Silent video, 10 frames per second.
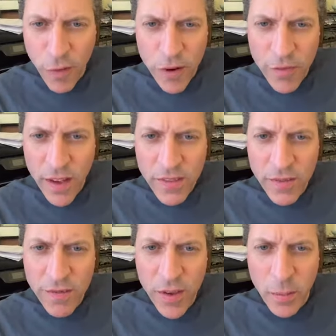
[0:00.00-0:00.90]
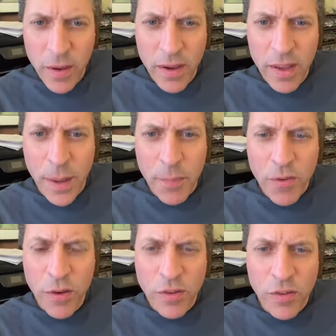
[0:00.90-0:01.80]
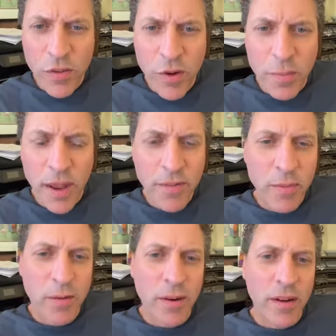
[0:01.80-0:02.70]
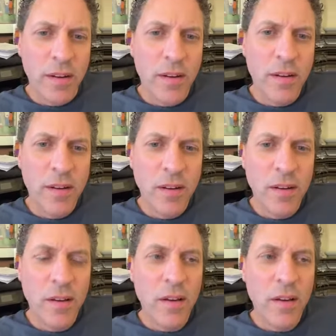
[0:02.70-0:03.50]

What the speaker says: How far in advance of filming an episode does a script have to be written?